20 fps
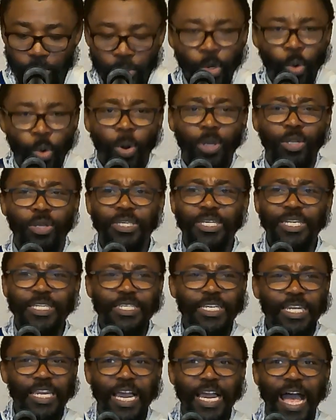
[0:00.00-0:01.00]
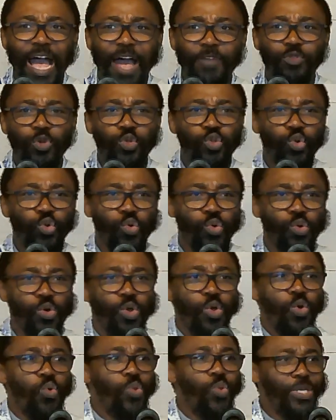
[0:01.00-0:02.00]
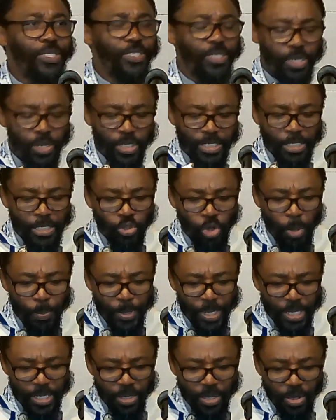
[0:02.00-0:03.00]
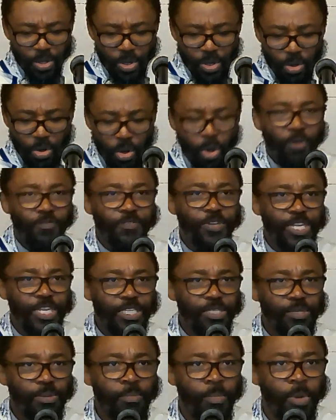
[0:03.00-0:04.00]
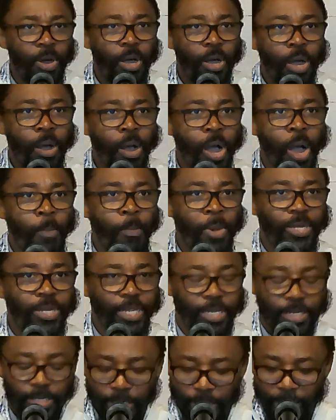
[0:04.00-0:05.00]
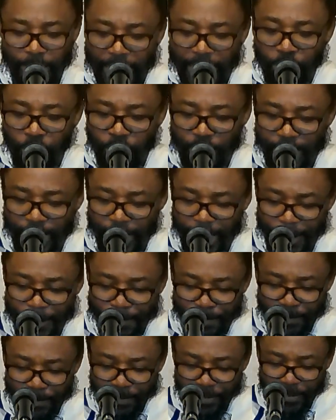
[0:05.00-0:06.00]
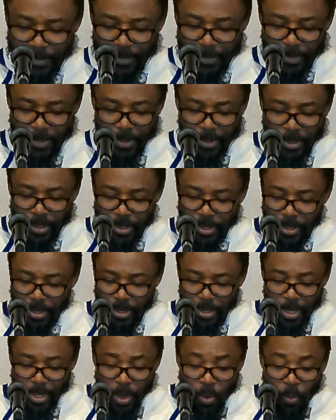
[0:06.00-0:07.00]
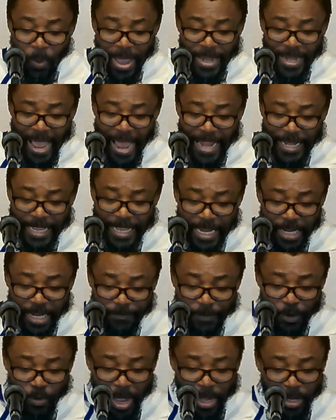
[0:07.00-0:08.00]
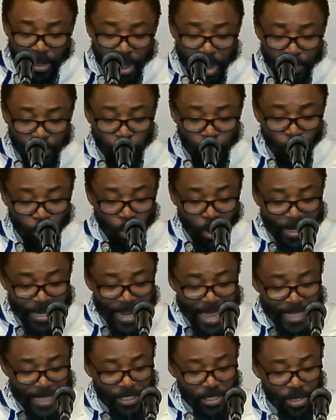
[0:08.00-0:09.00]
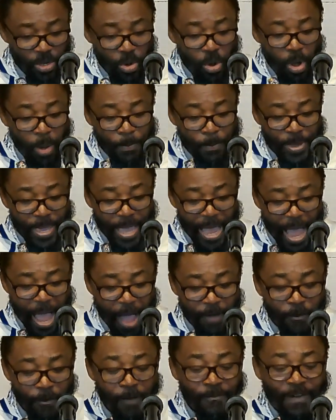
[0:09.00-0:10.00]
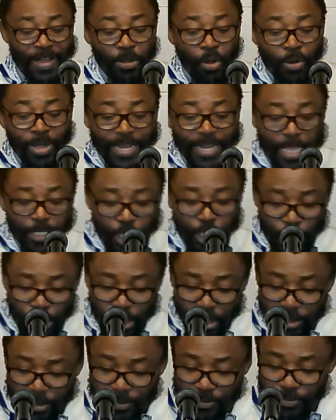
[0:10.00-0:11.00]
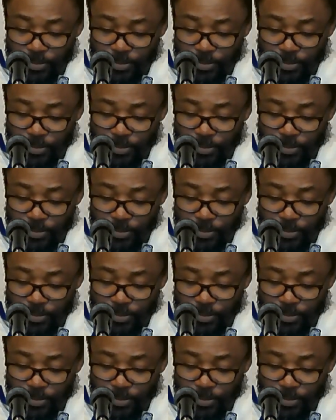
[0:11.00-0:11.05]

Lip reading: What does this thing have to do with the topic of this money? Let us see. When an individual comes to collect on behalf of an organization,